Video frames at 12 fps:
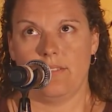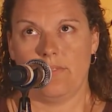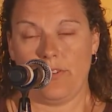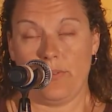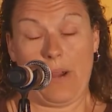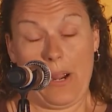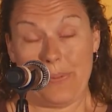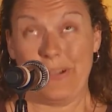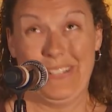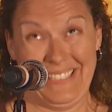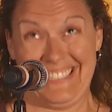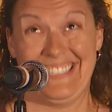
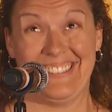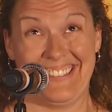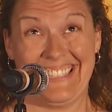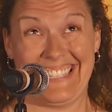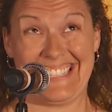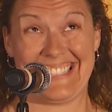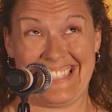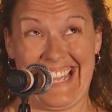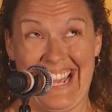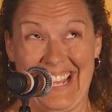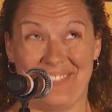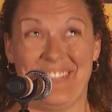Robert during this
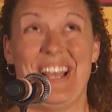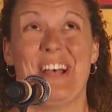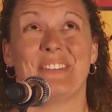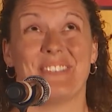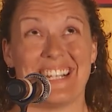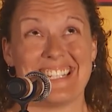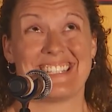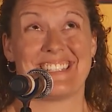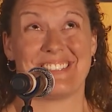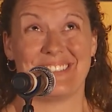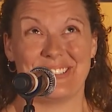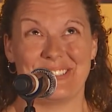time was
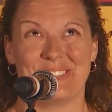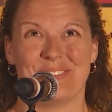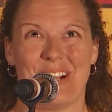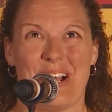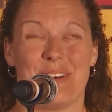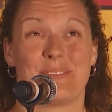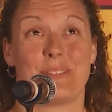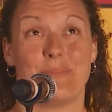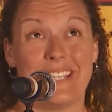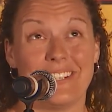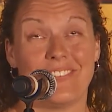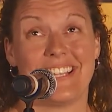to
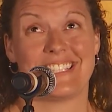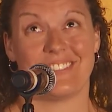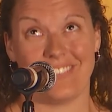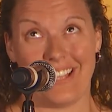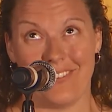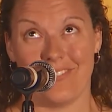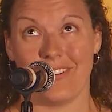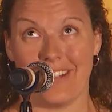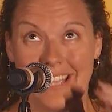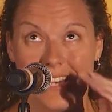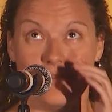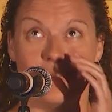be a face of love for
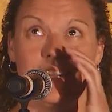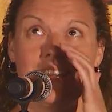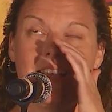him,